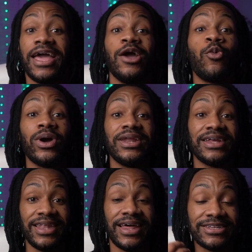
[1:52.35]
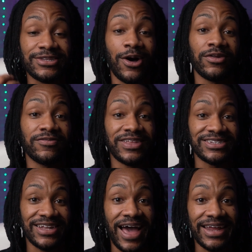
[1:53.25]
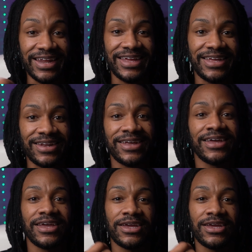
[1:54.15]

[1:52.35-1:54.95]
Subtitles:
And when it lets all of this light in,